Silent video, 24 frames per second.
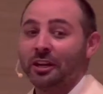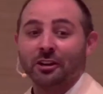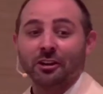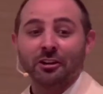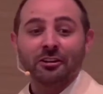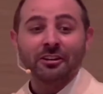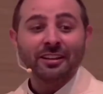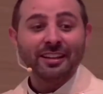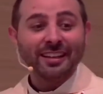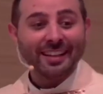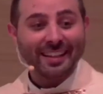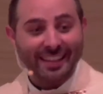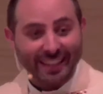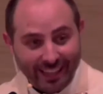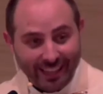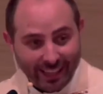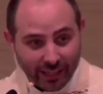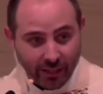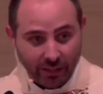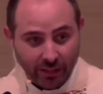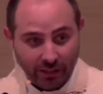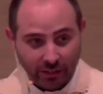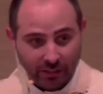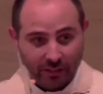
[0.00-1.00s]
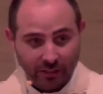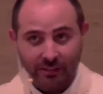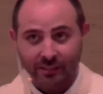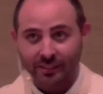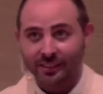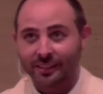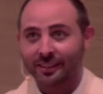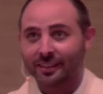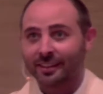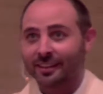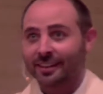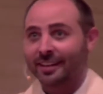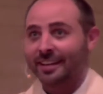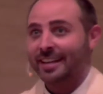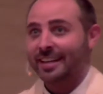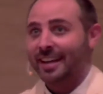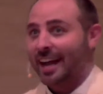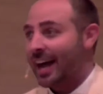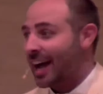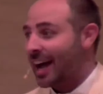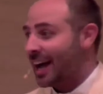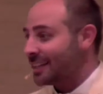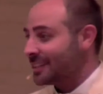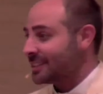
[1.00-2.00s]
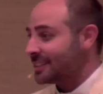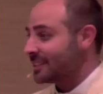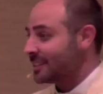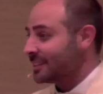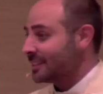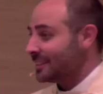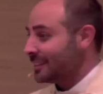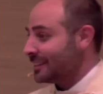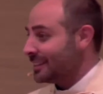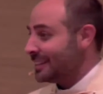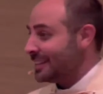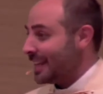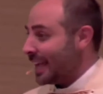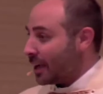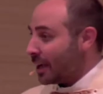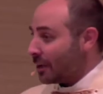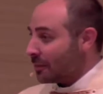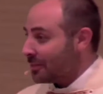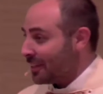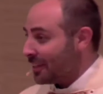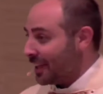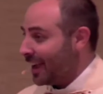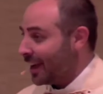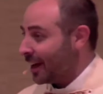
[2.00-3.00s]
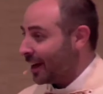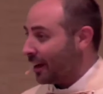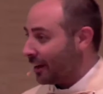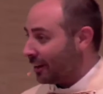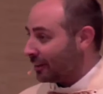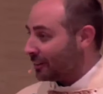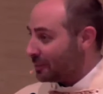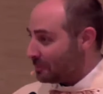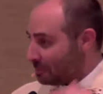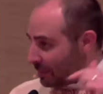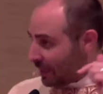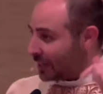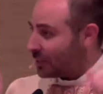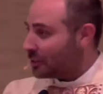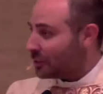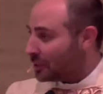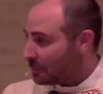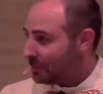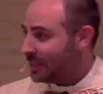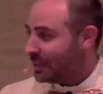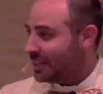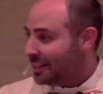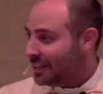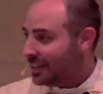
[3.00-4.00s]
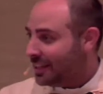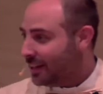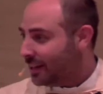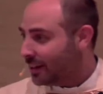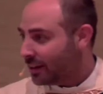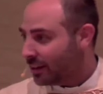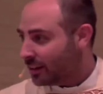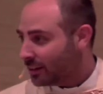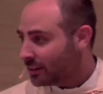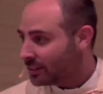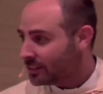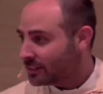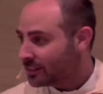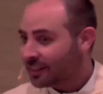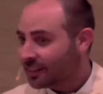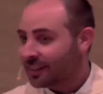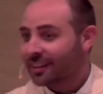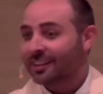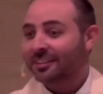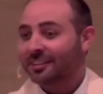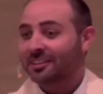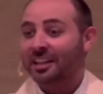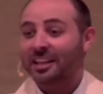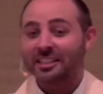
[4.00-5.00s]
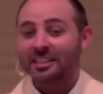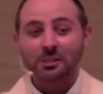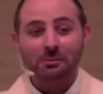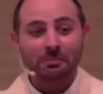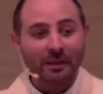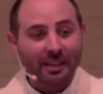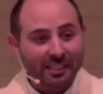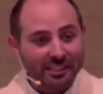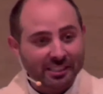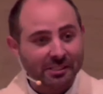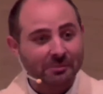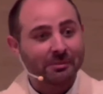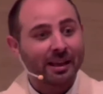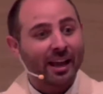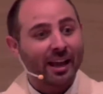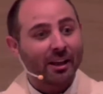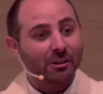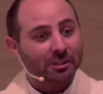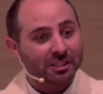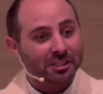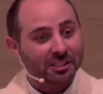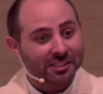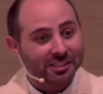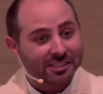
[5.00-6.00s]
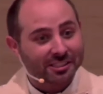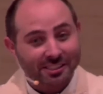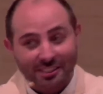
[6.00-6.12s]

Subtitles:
are here, not down there. Better to be here. Let's make some houses and